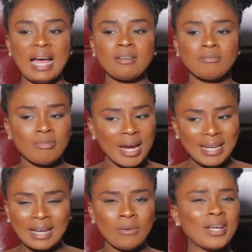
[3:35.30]
And
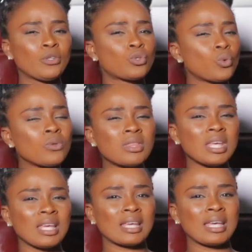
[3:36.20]
right now, I don't
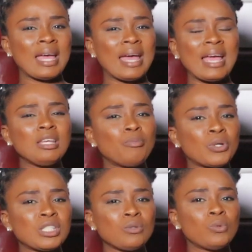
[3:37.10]
think
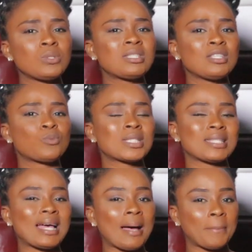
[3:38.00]
anybody who sees what
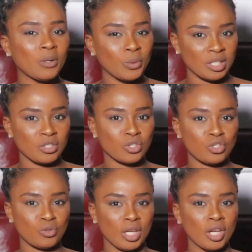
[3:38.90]
is happening with the
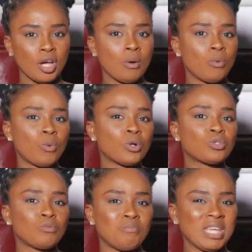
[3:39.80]
industry will
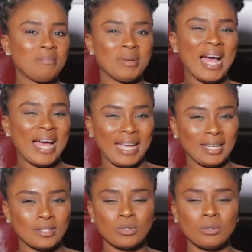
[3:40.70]
want to be
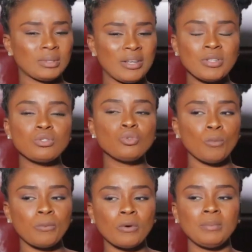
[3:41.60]
behind. So there is
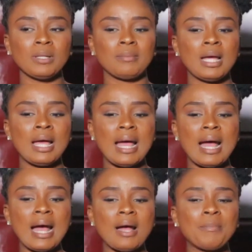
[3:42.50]
no problem,
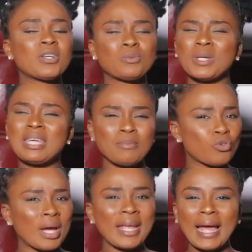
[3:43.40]
because we keep
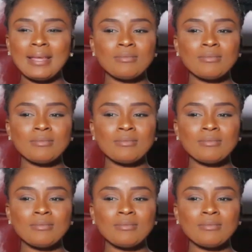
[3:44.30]
trying.